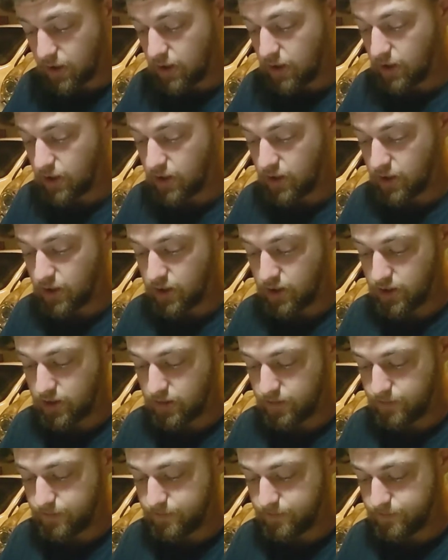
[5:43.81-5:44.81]

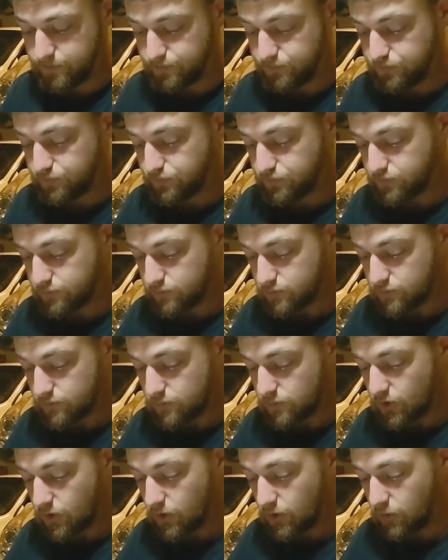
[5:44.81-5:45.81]

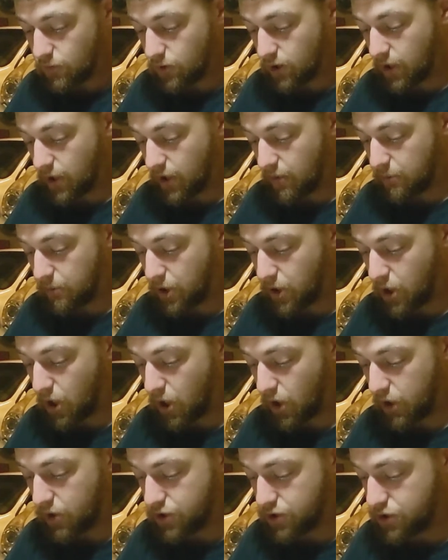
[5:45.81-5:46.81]
We're not going to
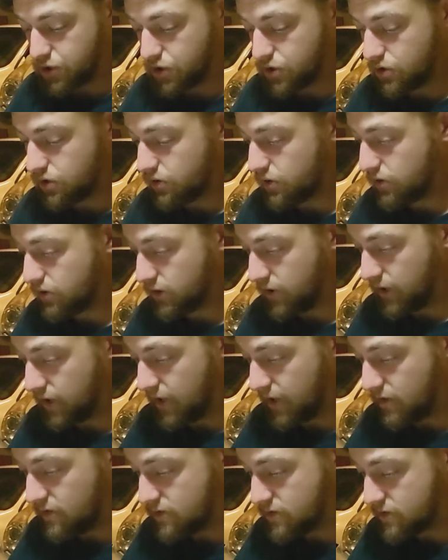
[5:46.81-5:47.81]
polish the
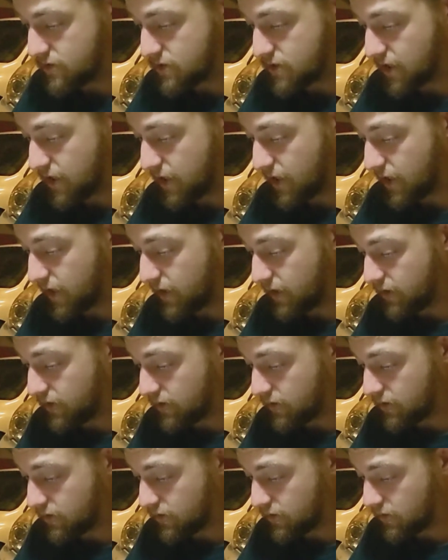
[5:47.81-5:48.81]
inside
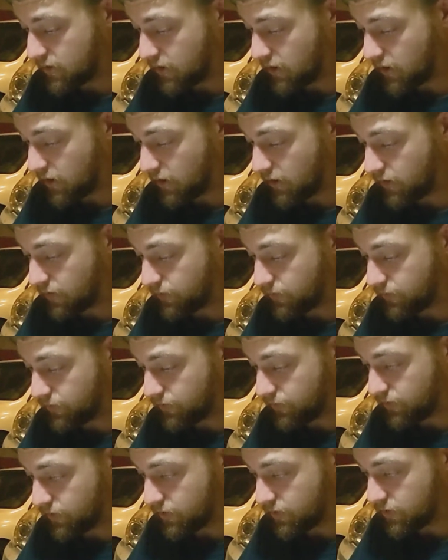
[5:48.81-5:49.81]
of
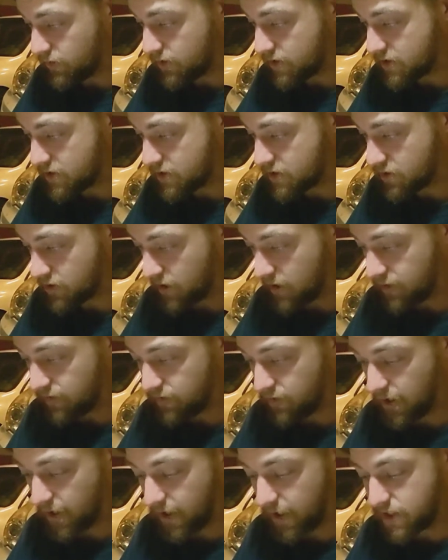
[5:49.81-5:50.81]
this sleeve
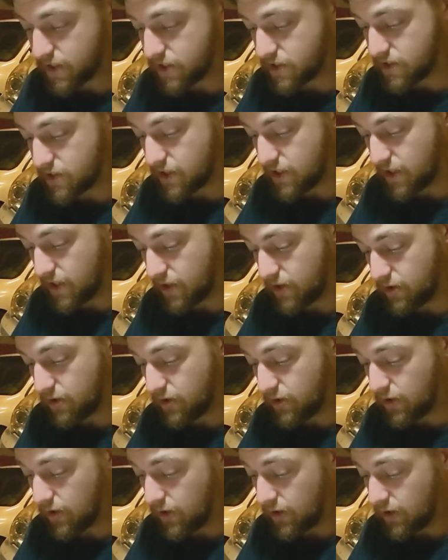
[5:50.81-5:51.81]
like I said.
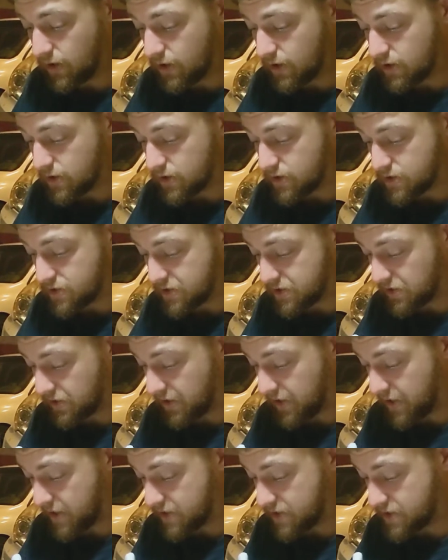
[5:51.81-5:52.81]
This still
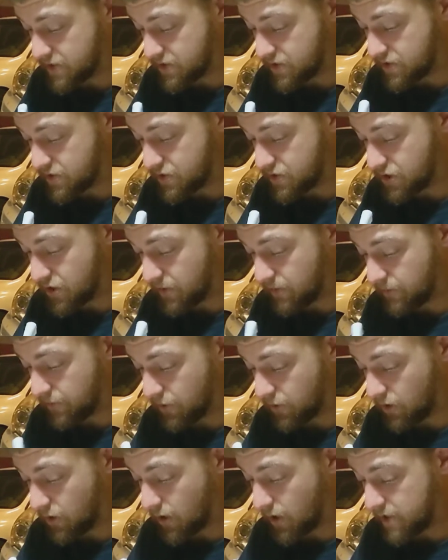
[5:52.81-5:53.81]
has some
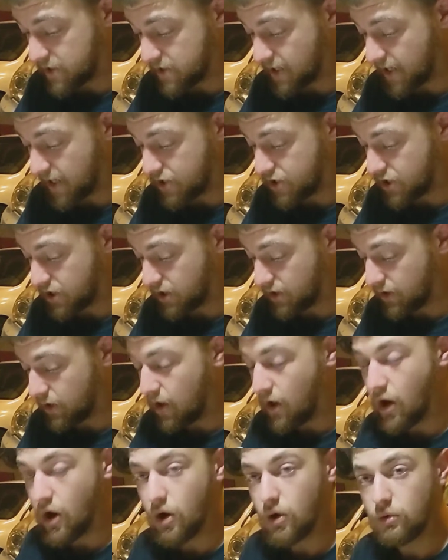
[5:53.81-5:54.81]
cross hatching
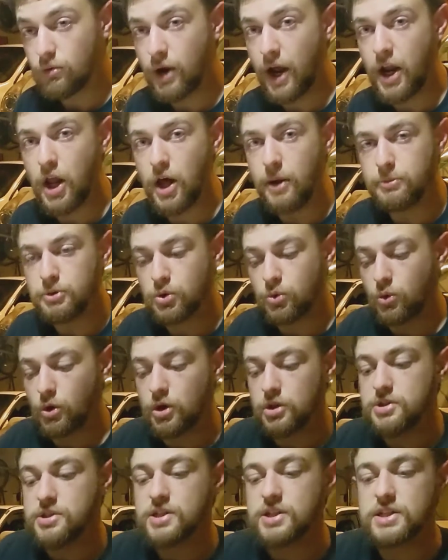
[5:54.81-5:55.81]
right up
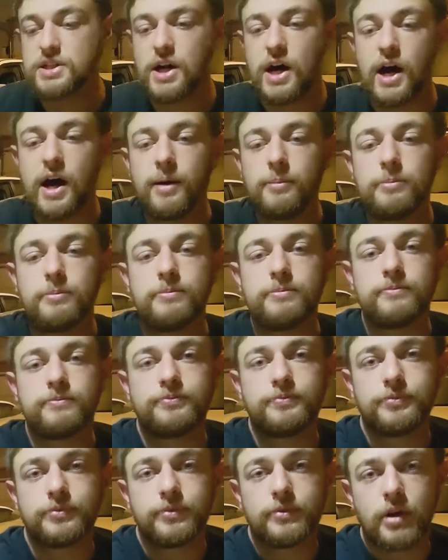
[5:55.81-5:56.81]
towards the top.
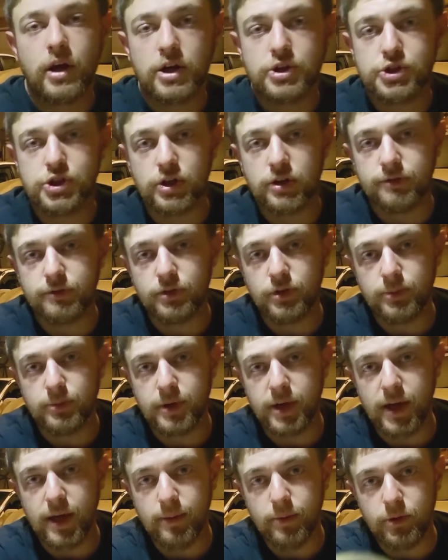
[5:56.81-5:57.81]
Not sure if you'll
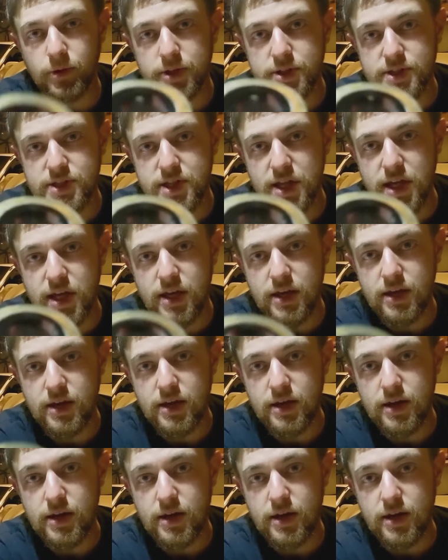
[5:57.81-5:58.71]
be able to see,